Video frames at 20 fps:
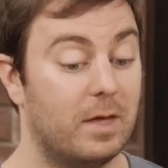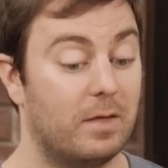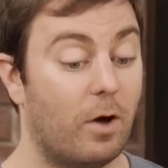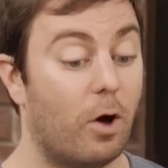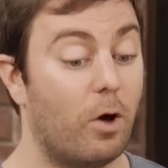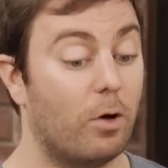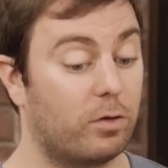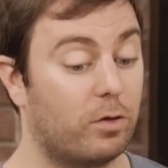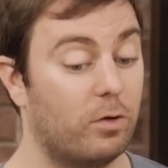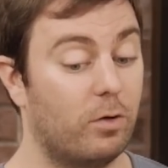
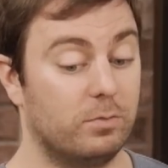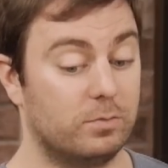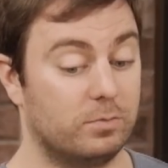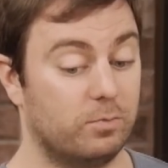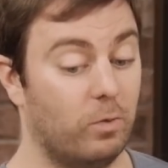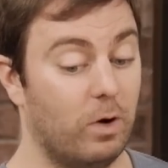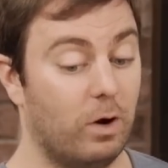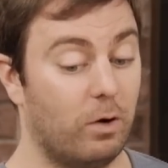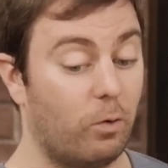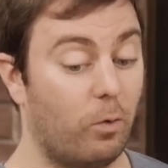Also,
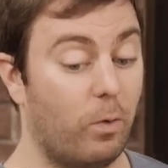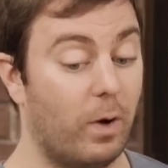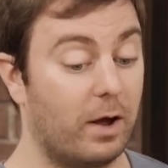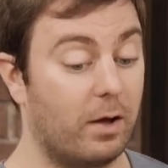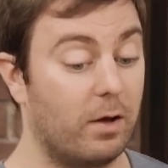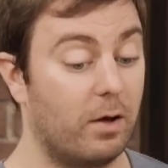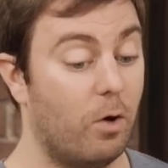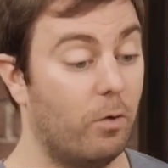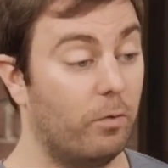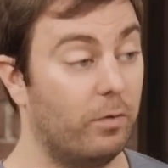real
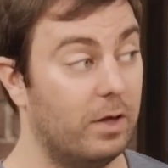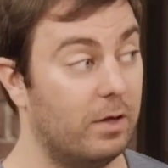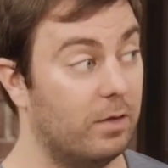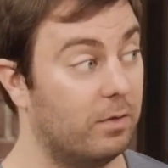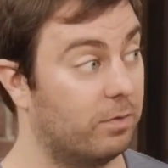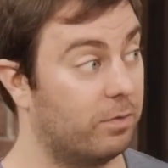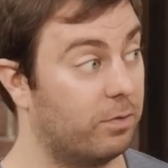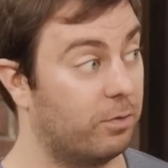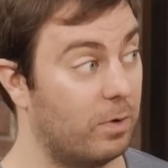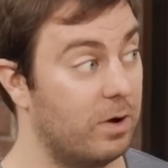quick,
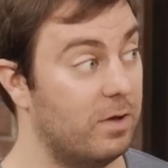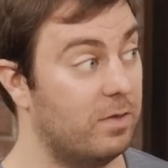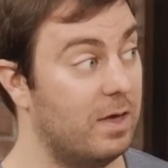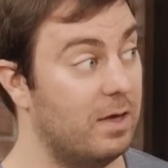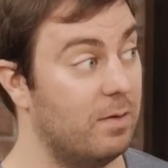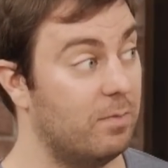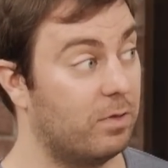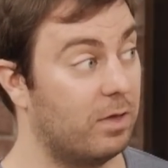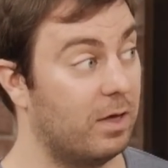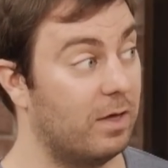only 3
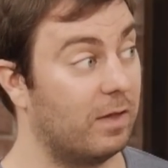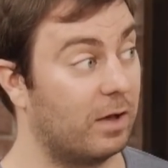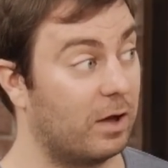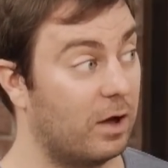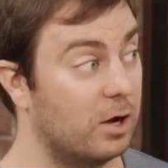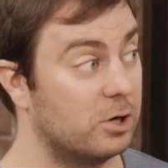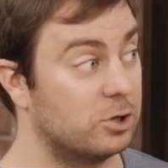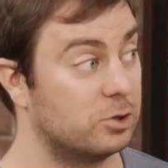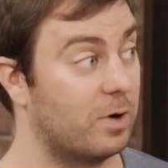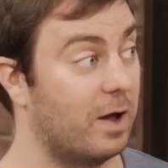teams in the
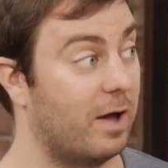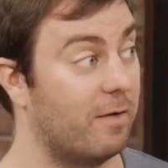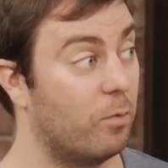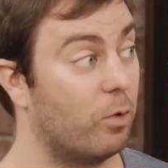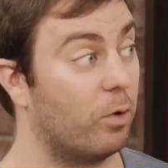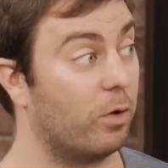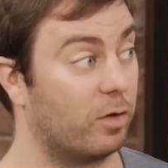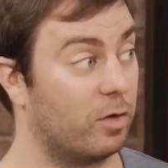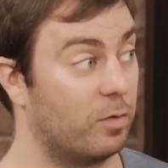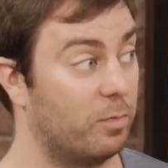country have
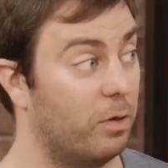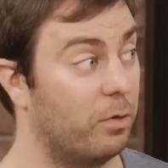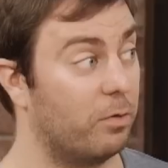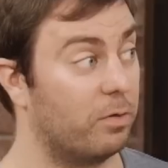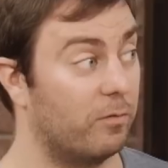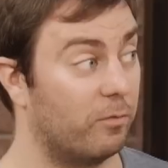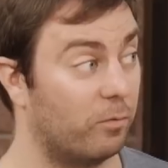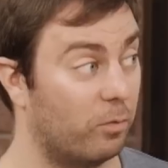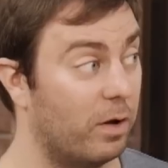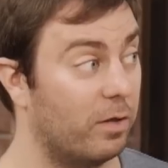more
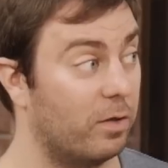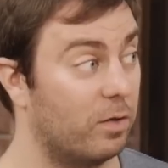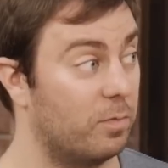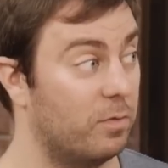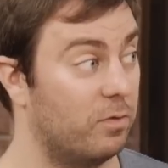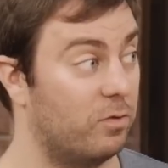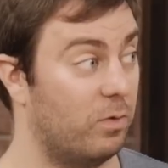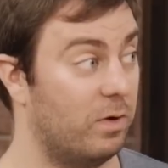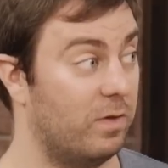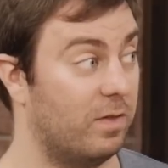explosive runs
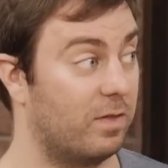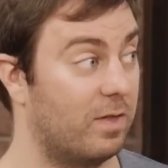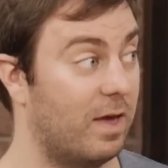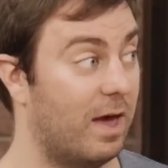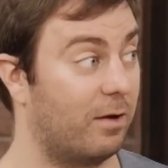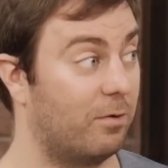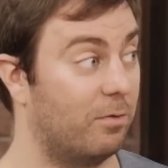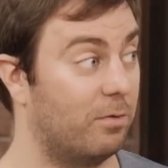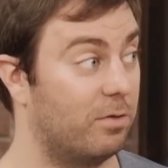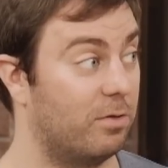between the
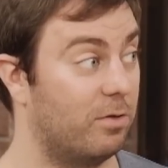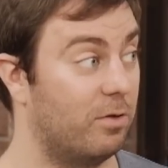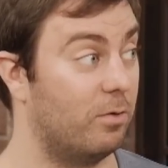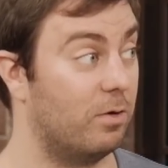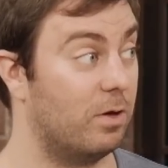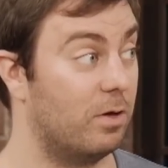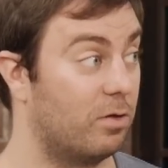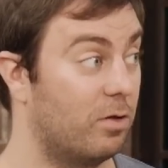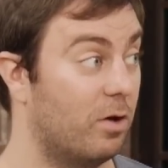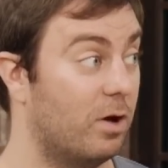tackles, too.
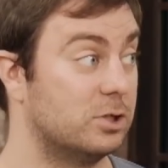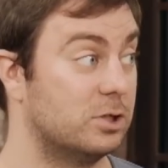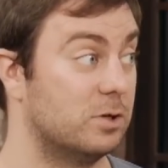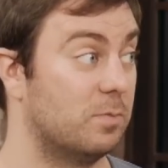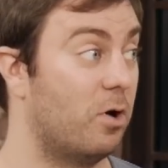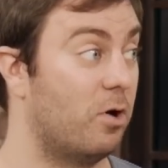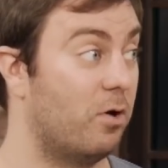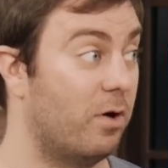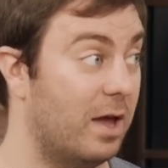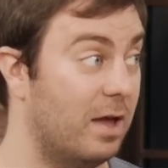You saw
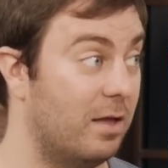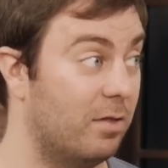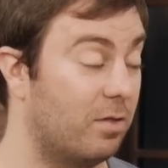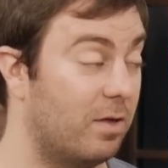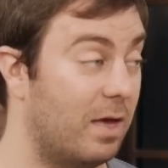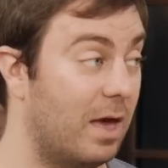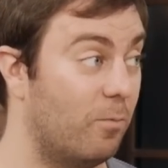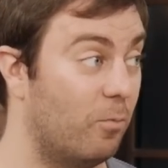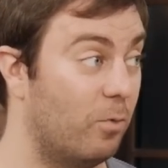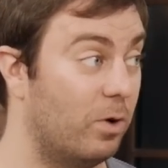Jamal Haynes'
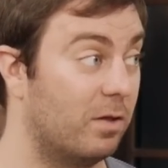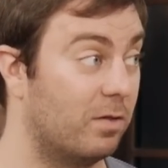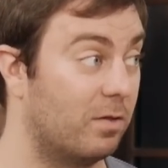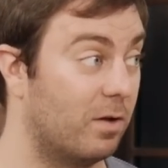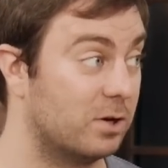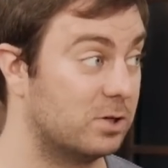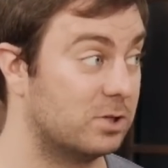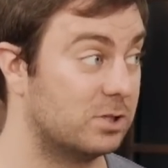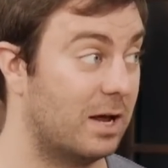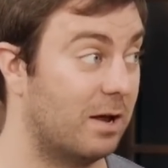game-winning
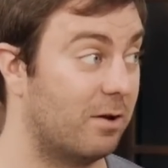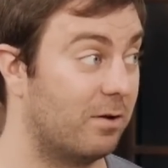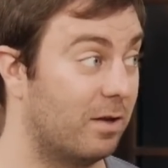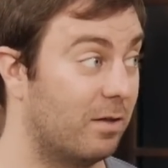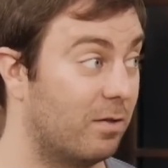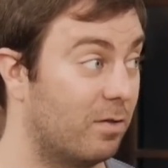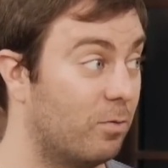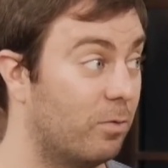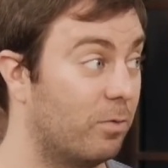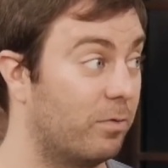touchdown
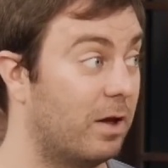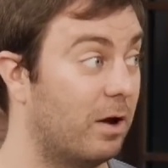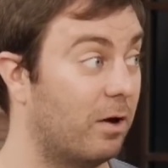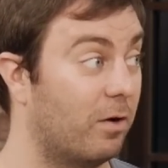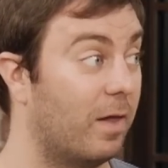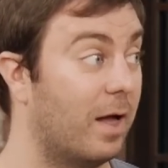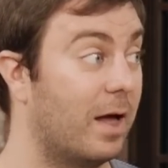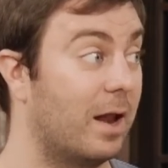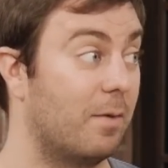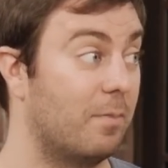against North
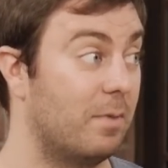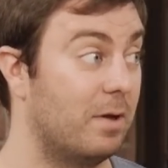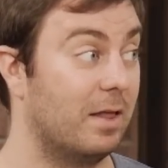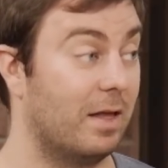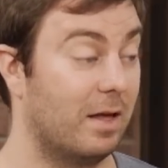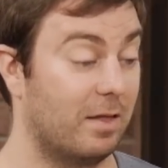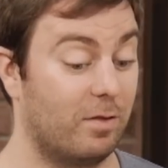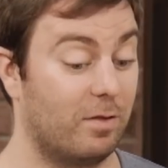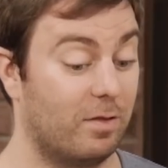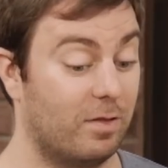Carolina. I mean,
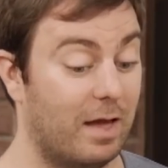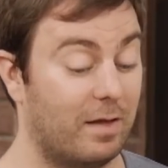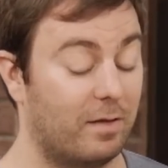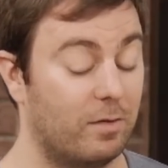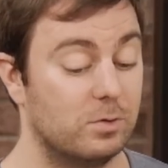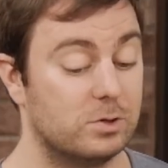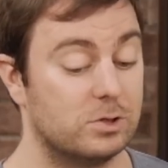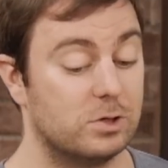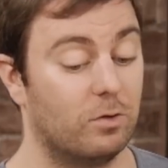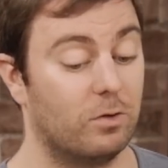that's exactly
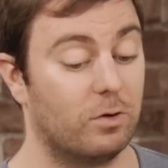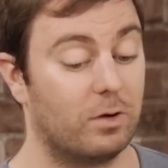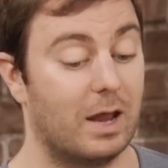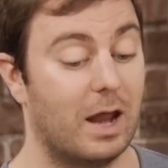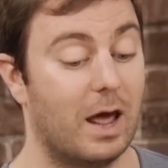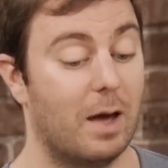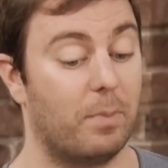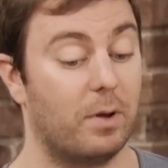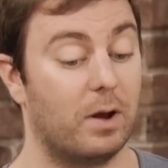what you're looking at.